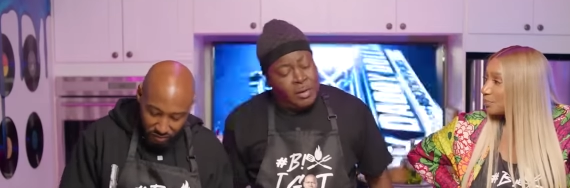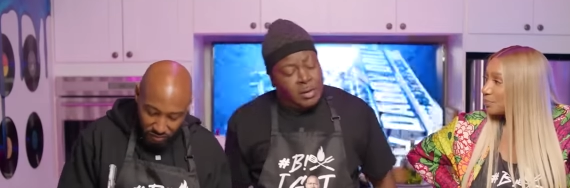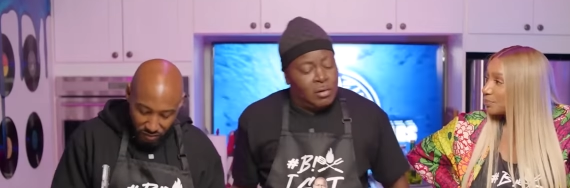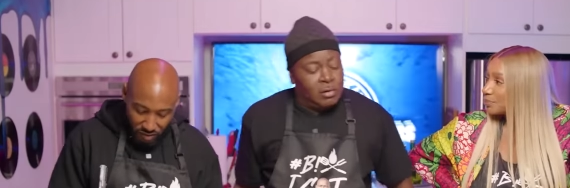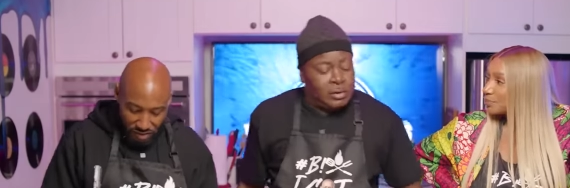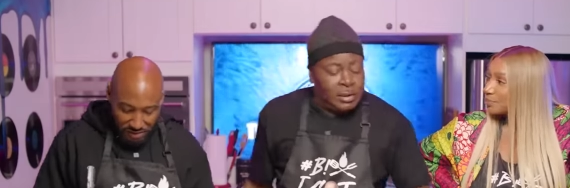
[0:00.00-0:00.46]
Speaker 1: well, we
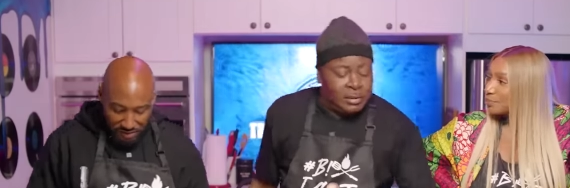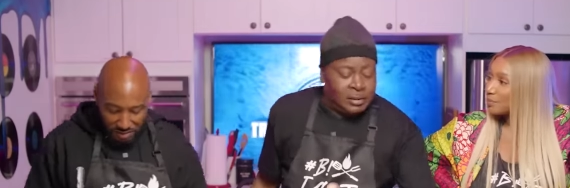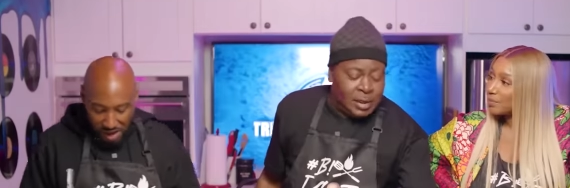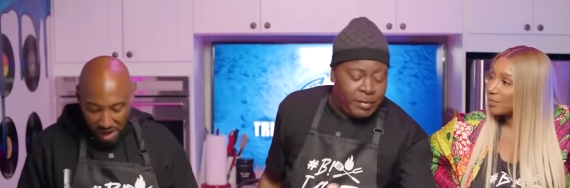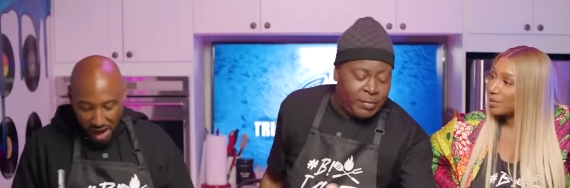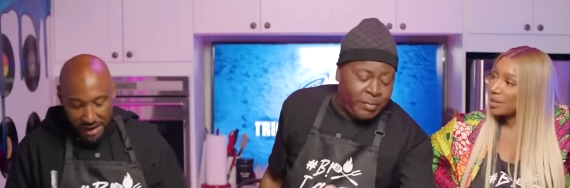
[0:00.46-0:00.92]
close at
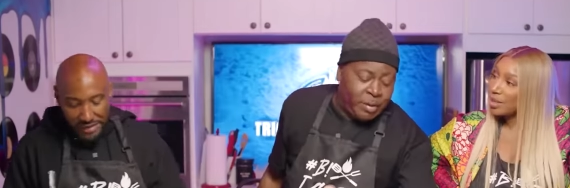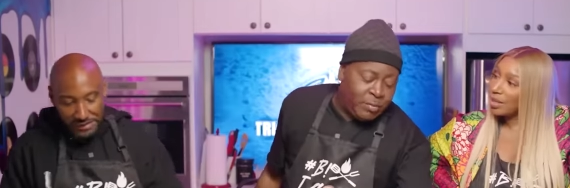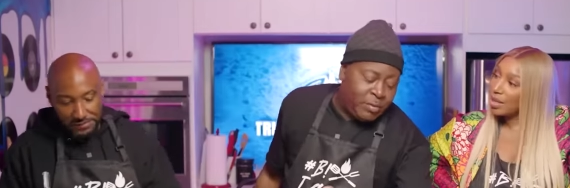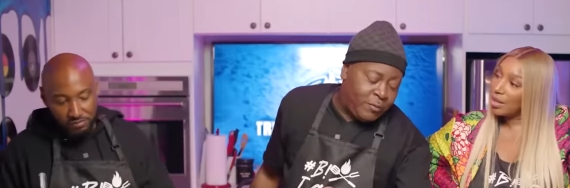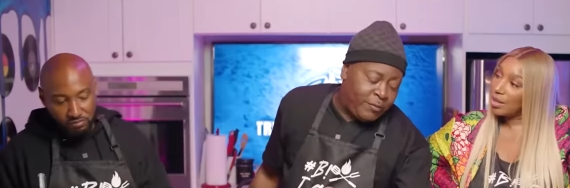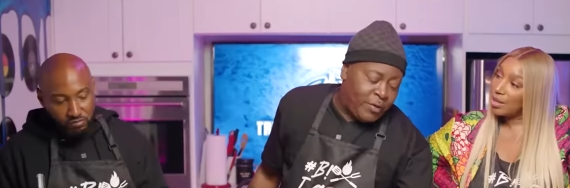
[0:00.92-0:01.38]
seven,
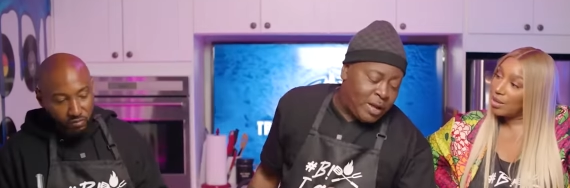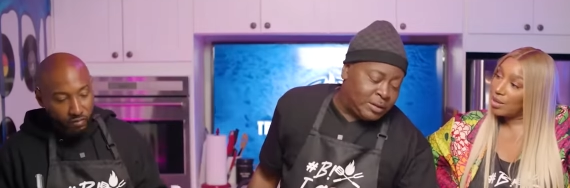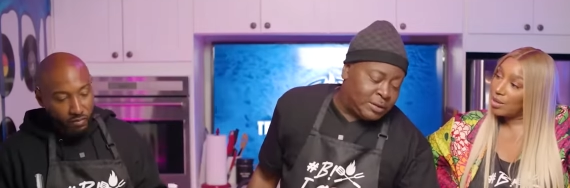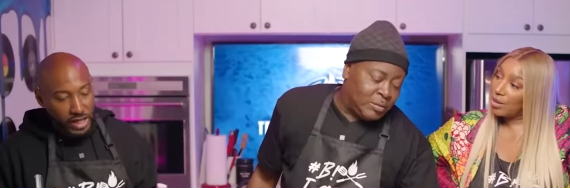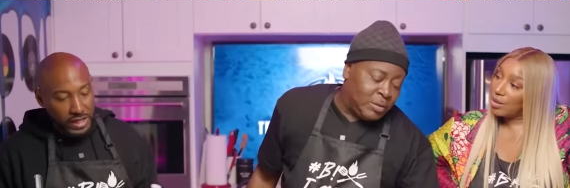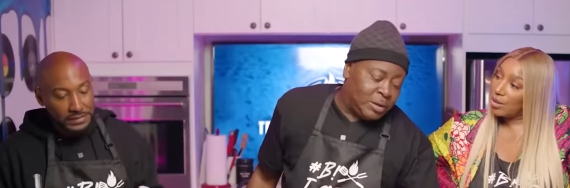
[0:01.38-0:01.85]
but we can
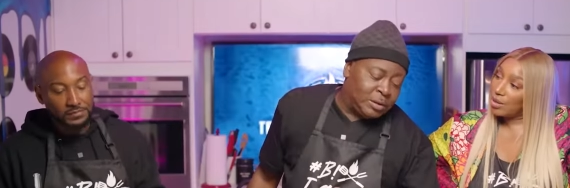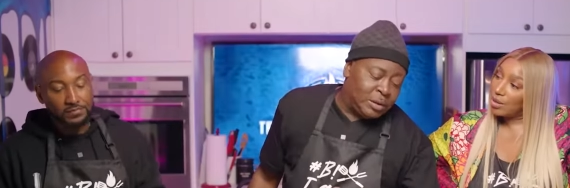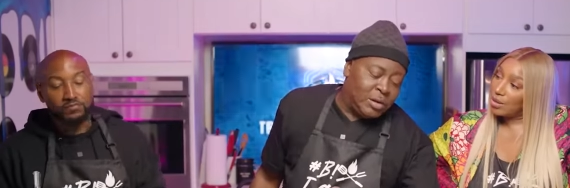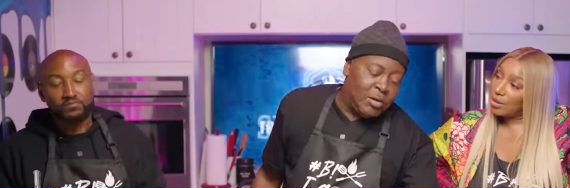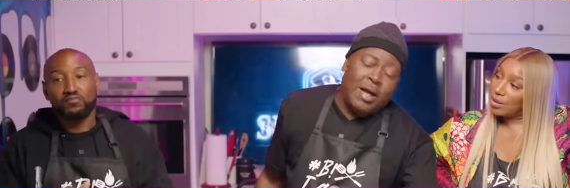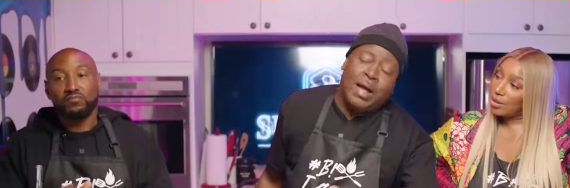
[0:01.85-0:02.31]
find somewhere
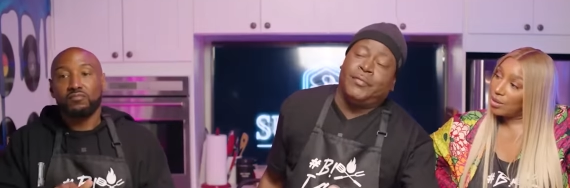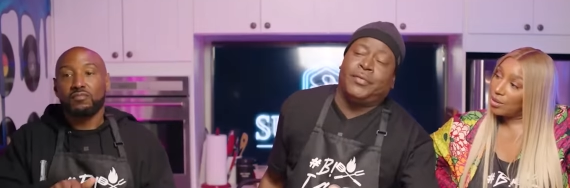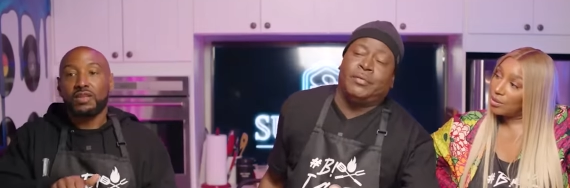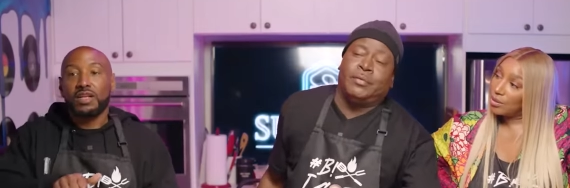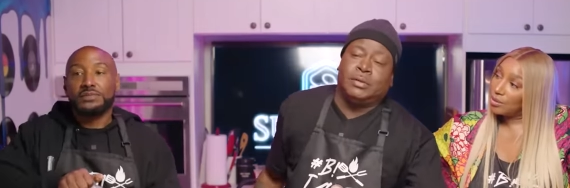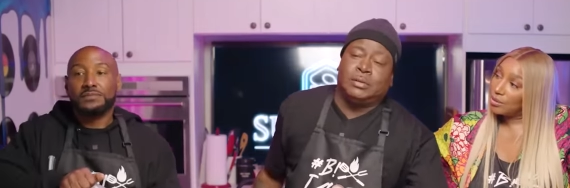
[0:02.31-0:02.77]
else to go
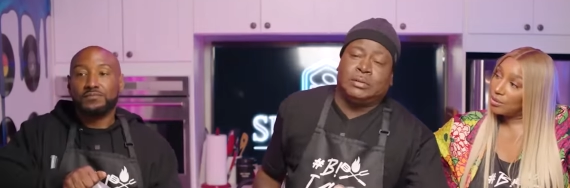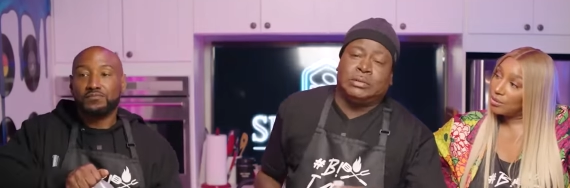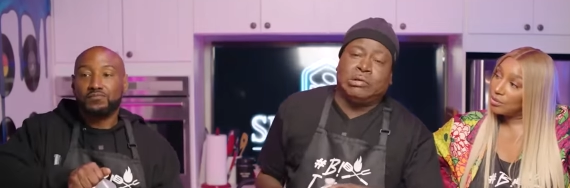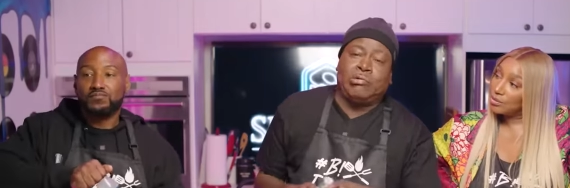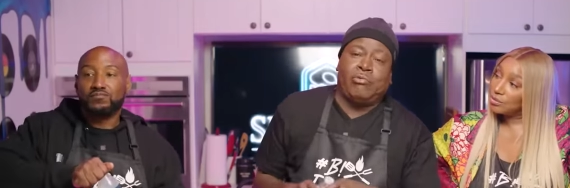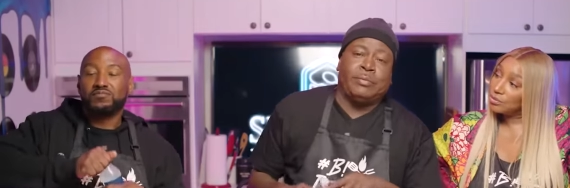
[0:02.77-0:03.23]

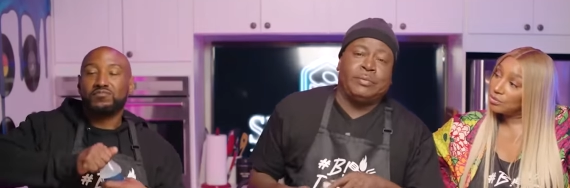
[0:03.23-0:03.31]
afterwards.